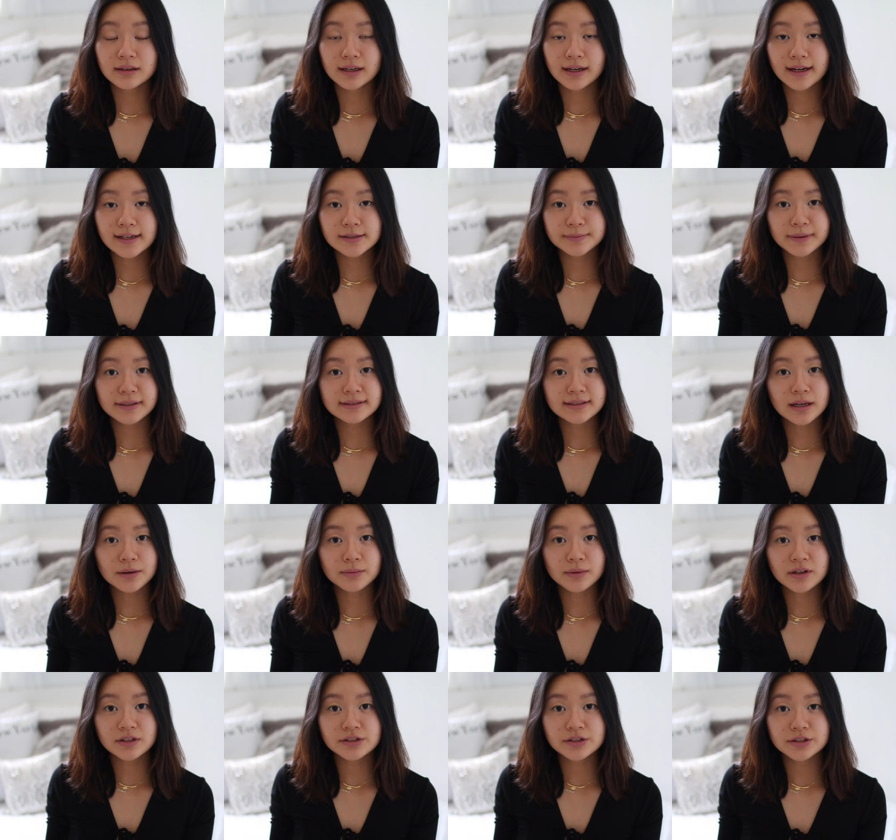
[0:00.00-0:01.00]
The next place I
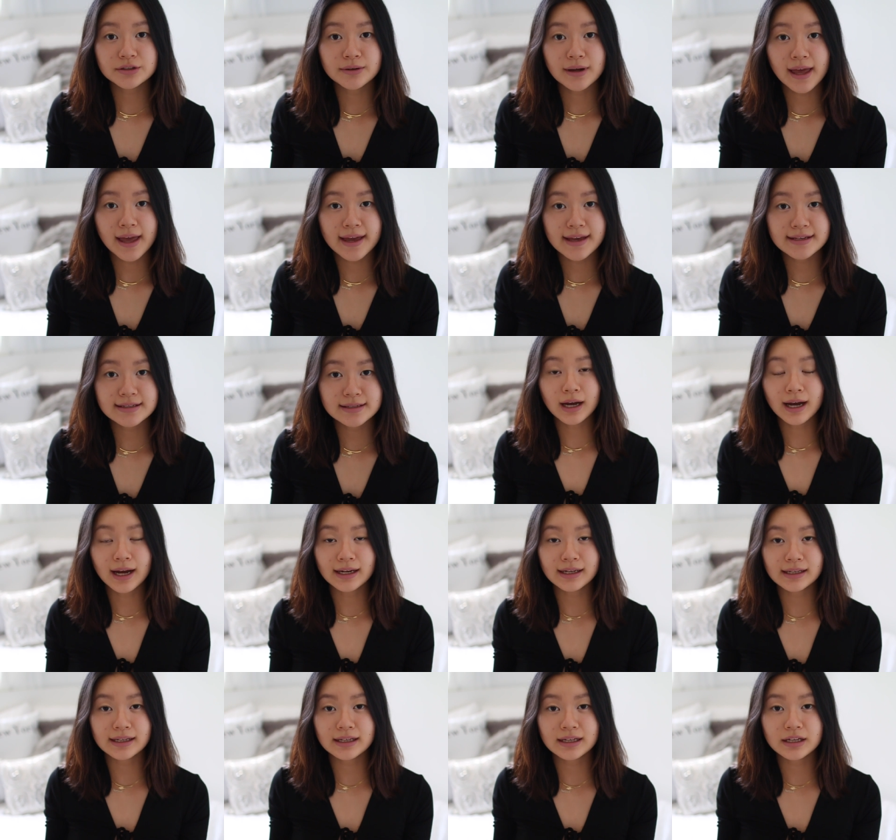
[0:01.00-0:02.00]
went to is
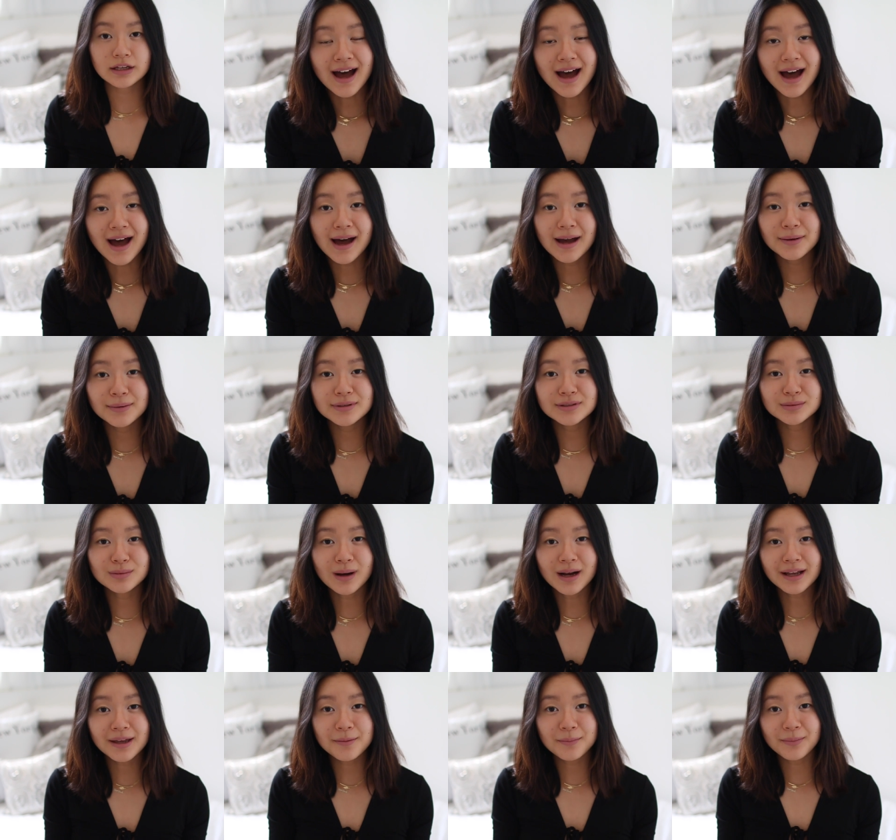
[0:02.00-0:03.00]
Honey. I was
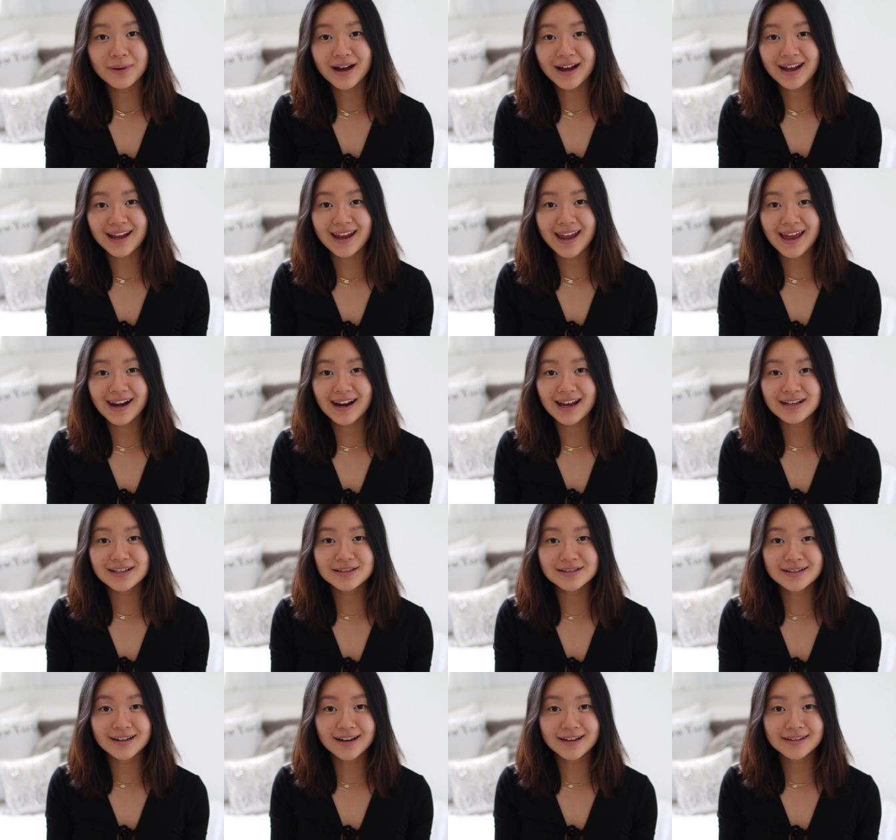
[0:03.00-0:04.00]
walking by and I
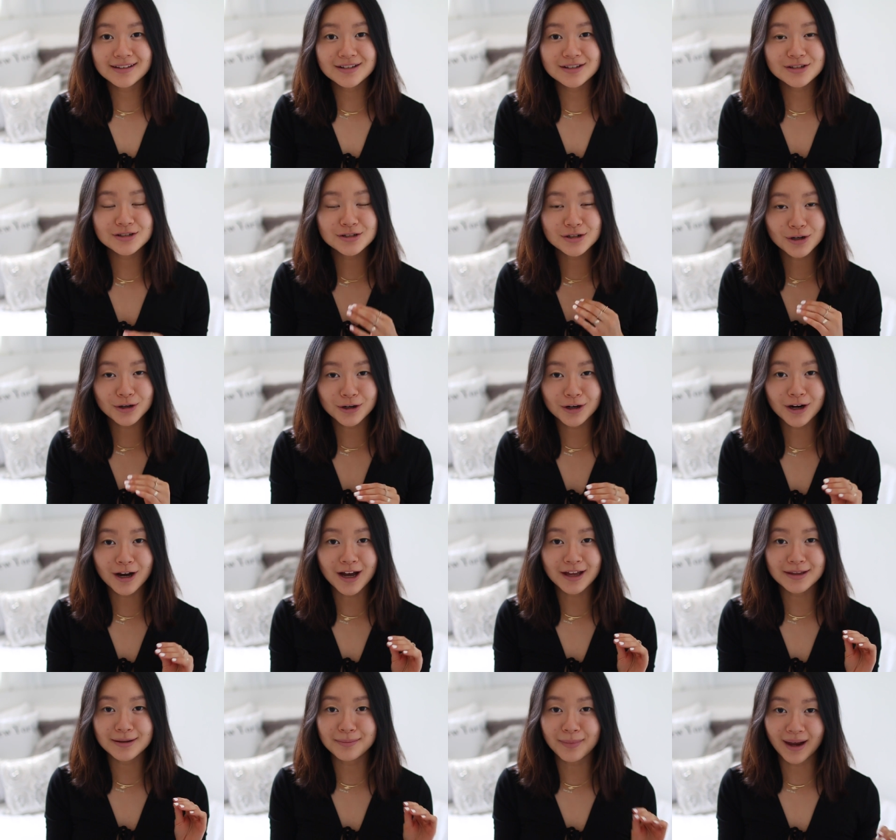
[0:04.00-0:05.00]
saw this choker
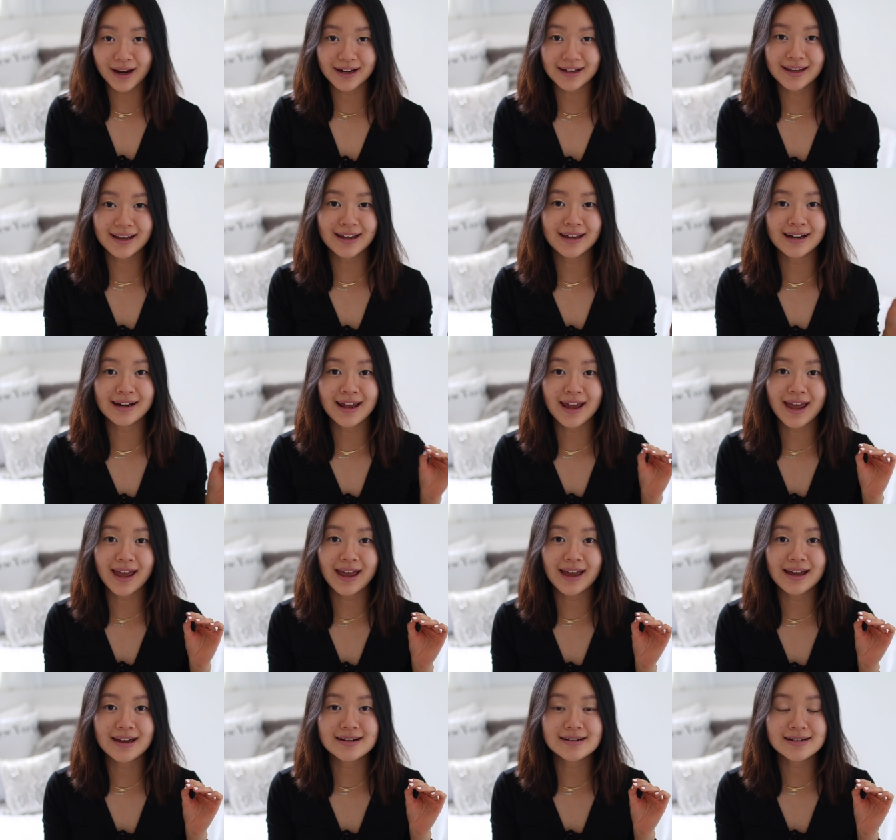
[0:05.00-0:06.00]
on the mannequin
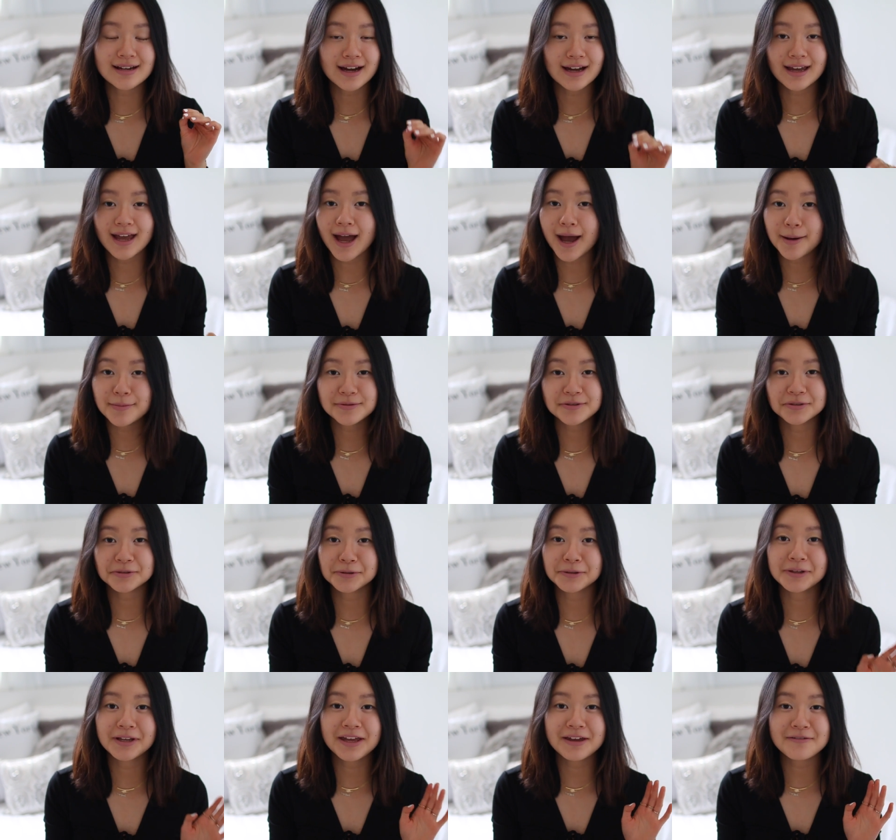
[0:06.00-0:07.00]
and I
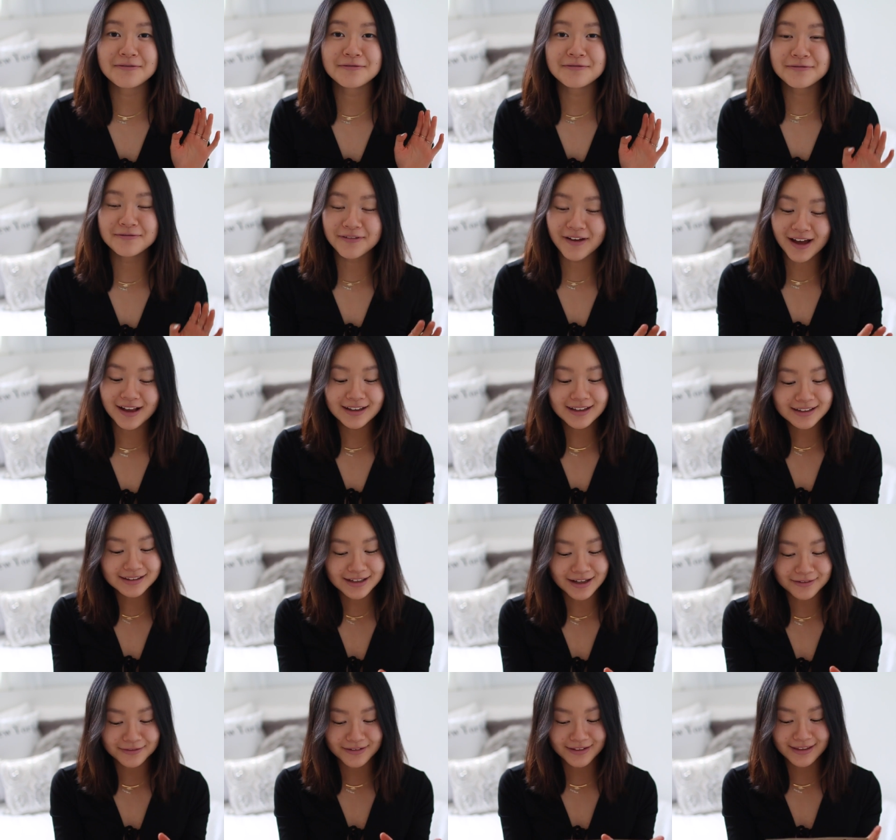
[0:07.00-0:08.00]
absolutely fell in
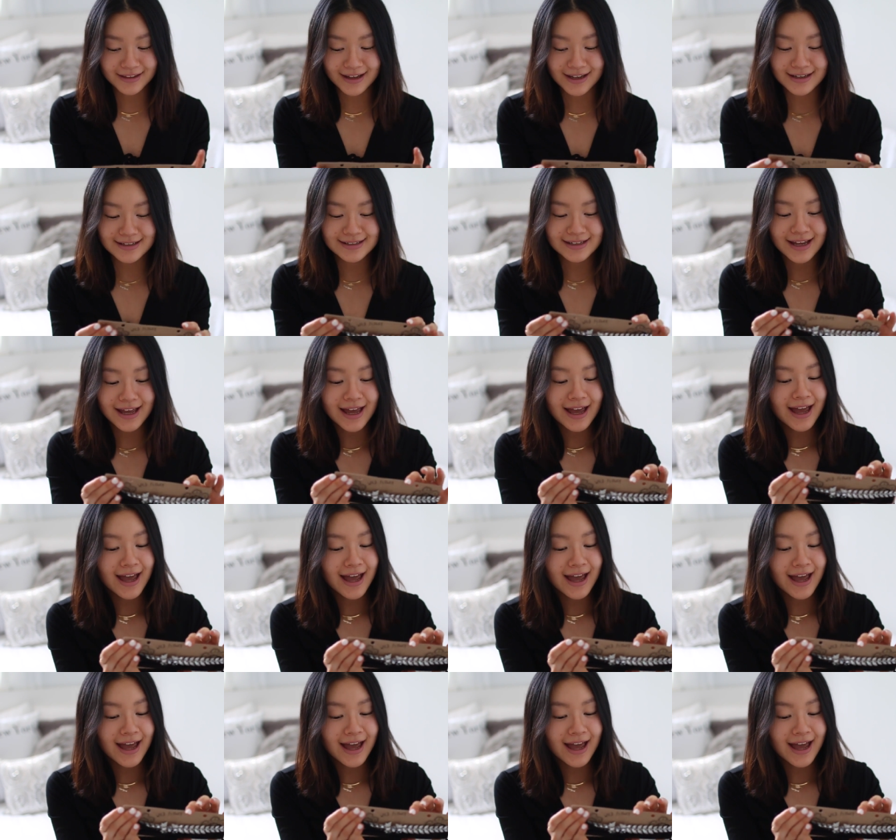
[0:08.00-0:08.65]
love with it.